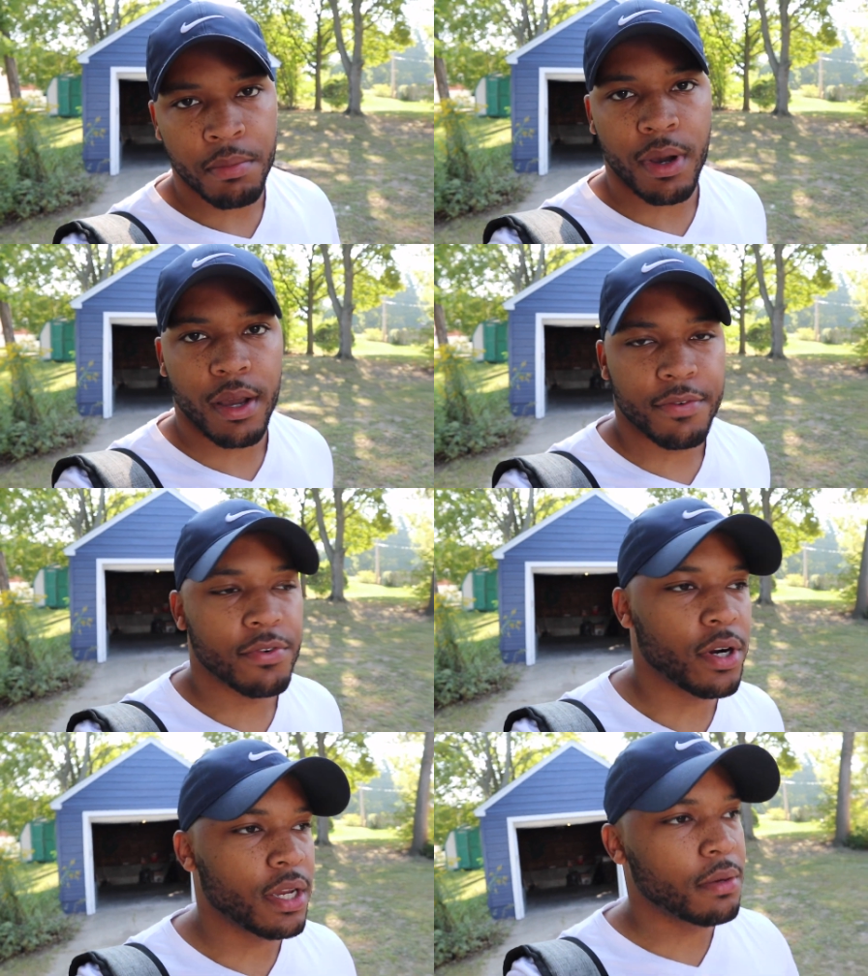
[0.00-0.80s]
My
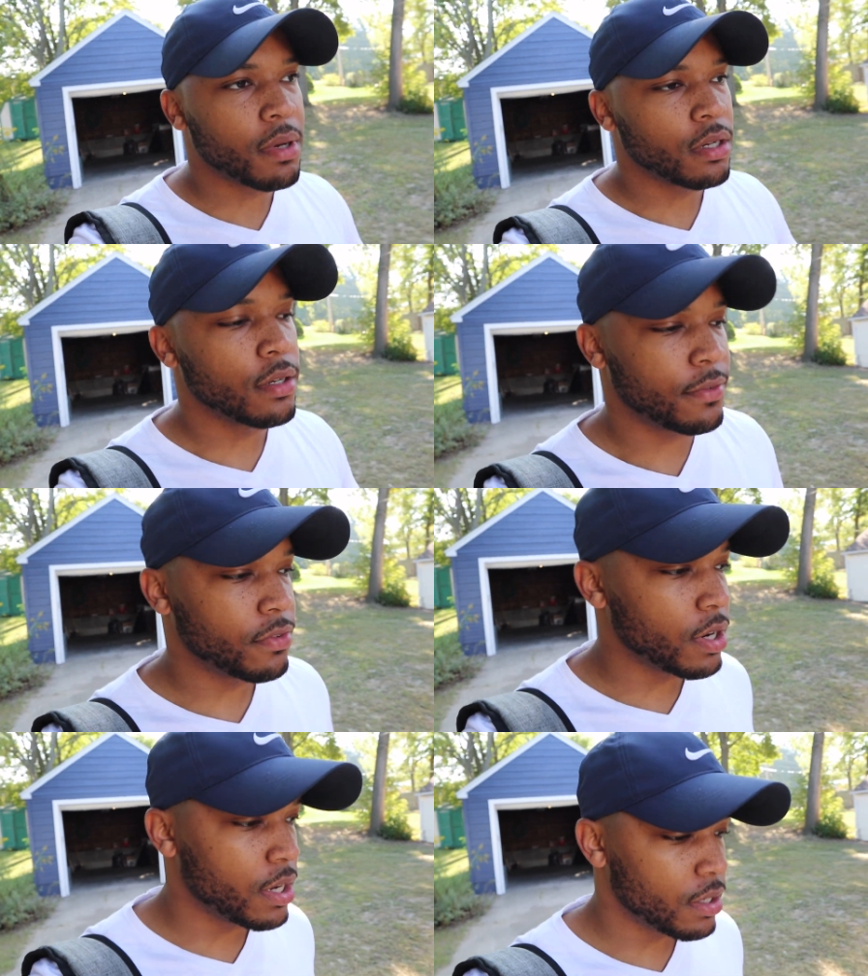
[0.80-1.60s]
friend, my good
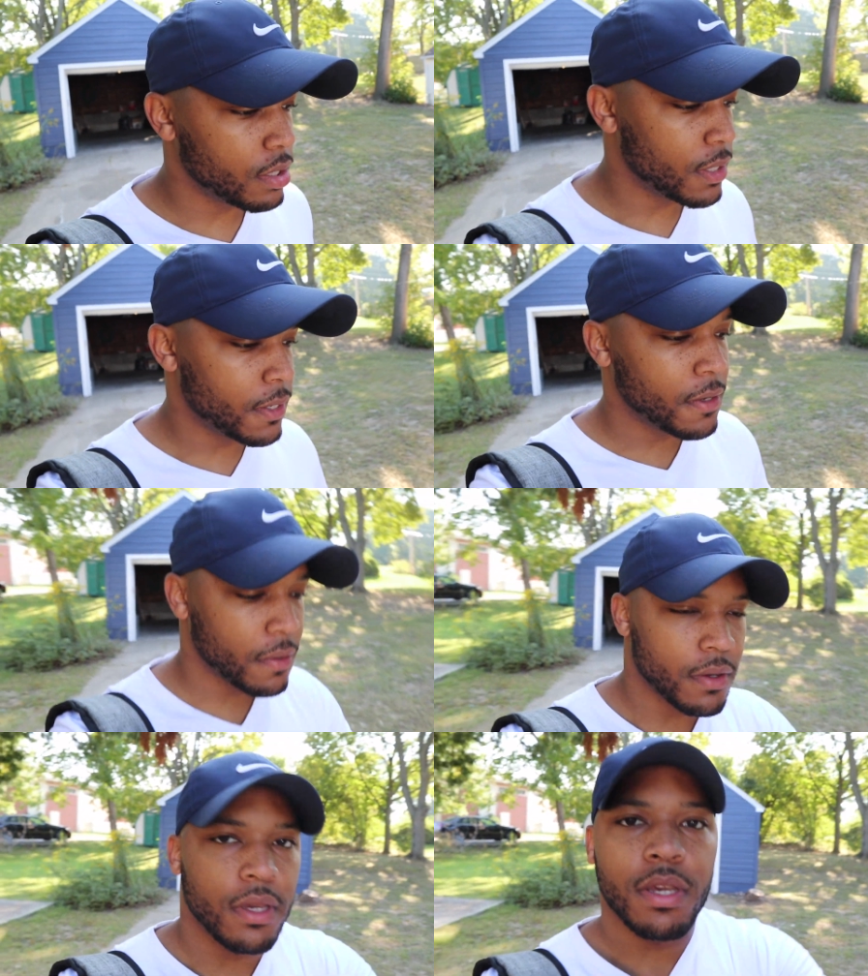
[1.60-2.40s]
friend,
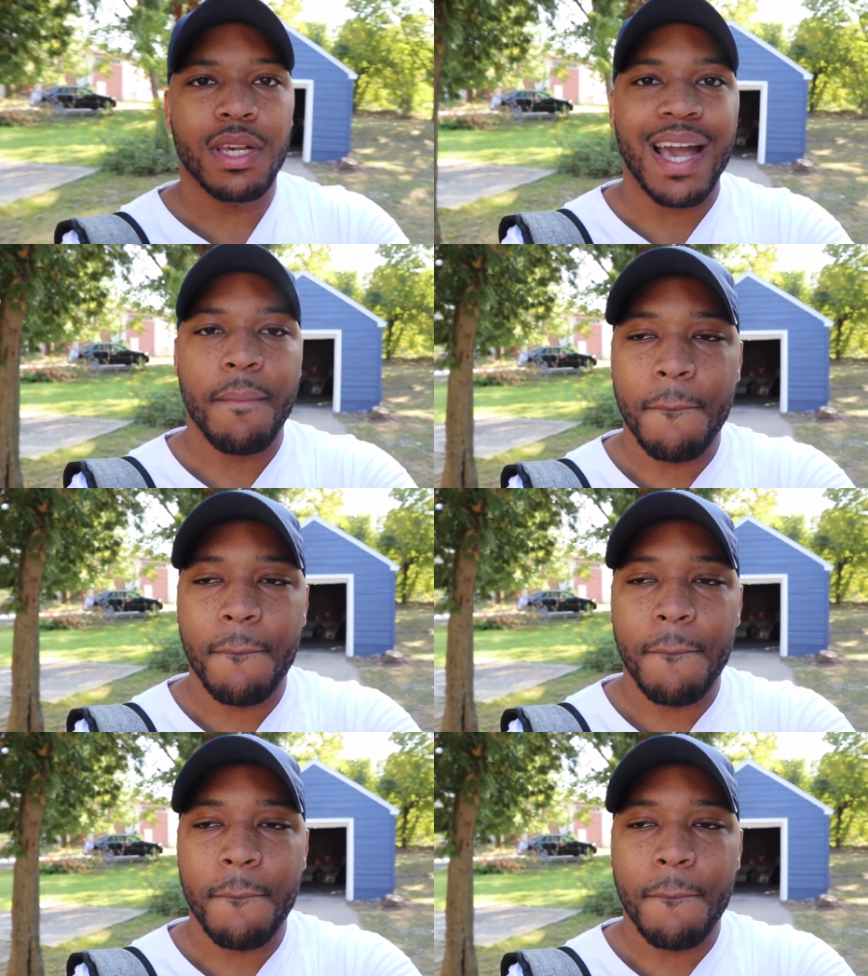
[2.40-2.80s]
got